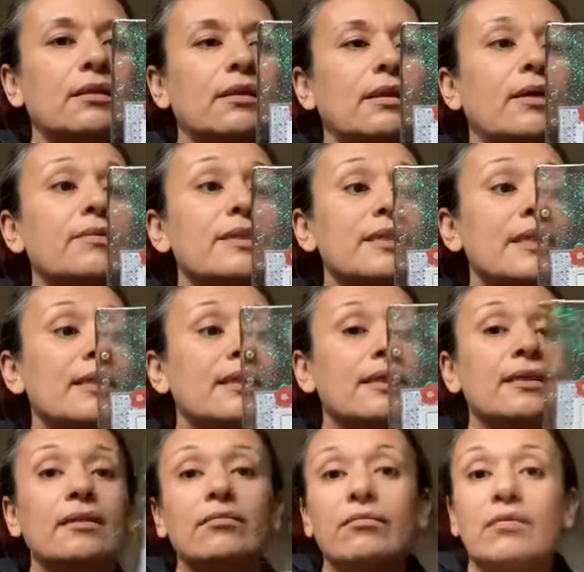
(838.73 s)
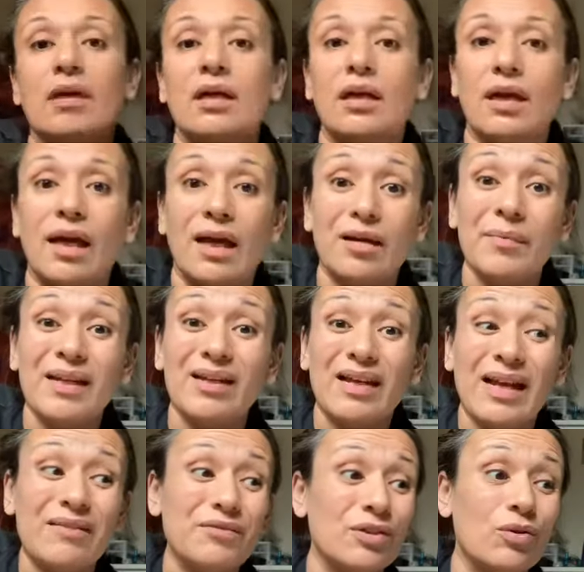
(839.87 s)
I was thinking I may
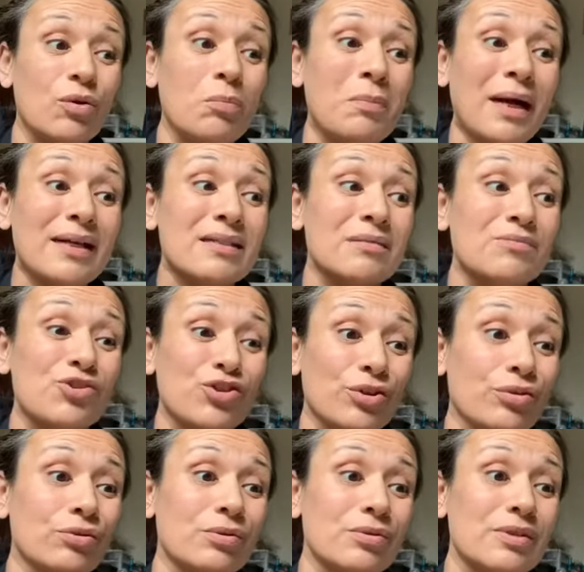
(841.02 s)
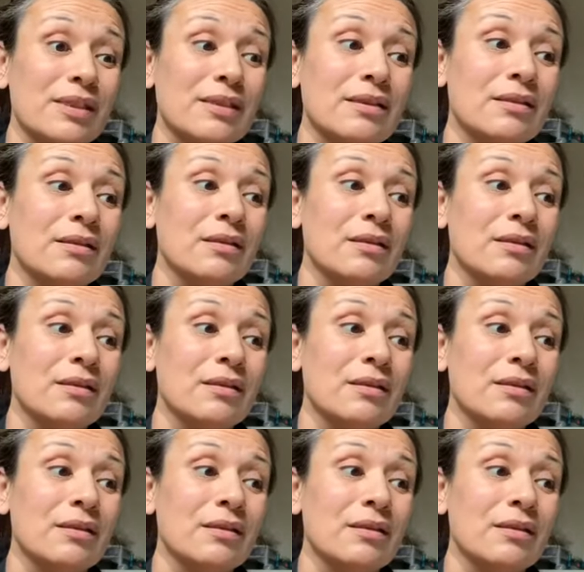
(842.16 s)
have to go buy some journals and